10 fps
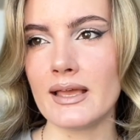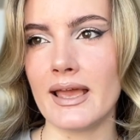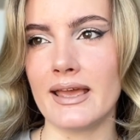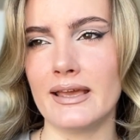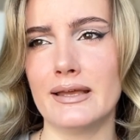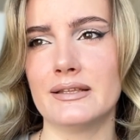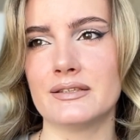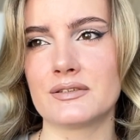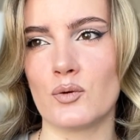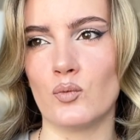
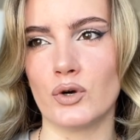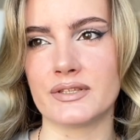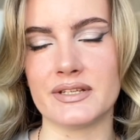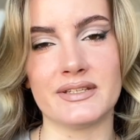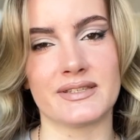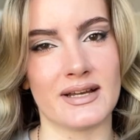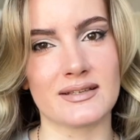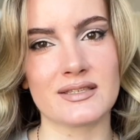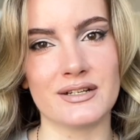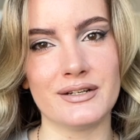and what a
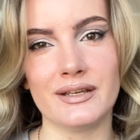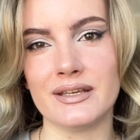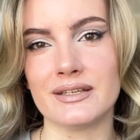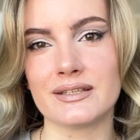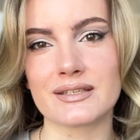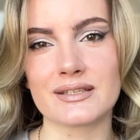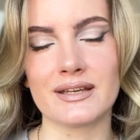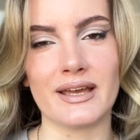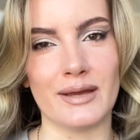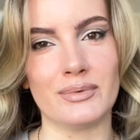disaster is
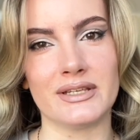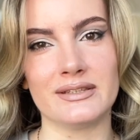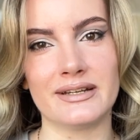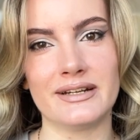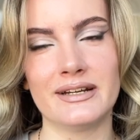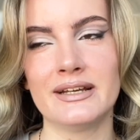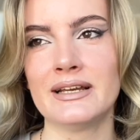happening there,